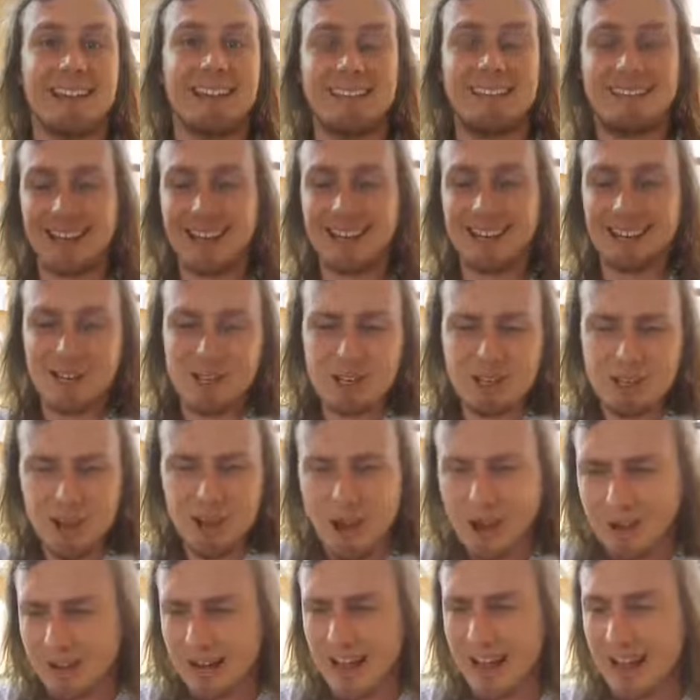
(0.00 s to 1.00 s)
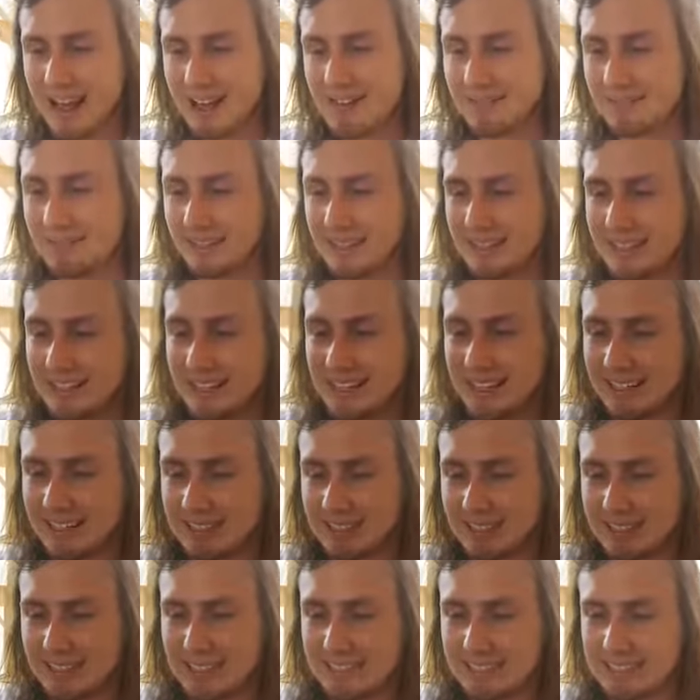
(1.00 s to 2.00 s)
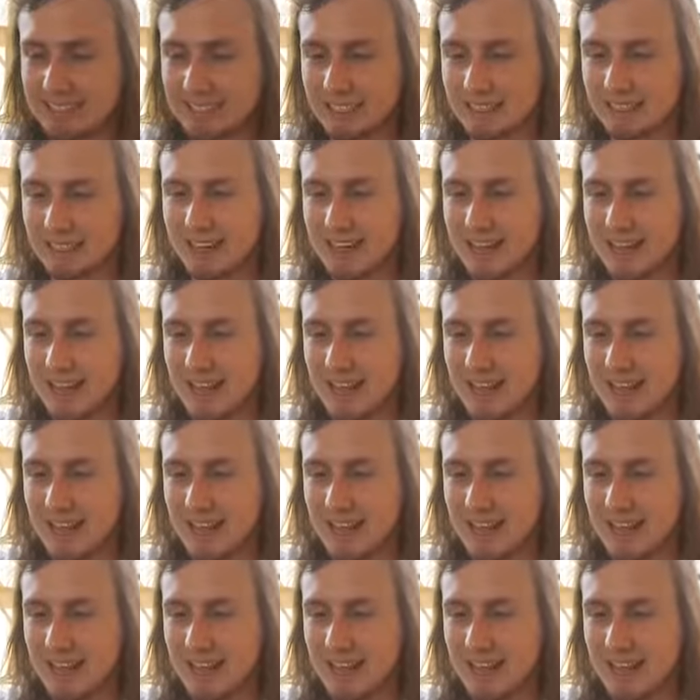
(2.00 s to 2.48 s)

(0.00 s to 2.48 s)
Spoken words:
then you don't have that connection.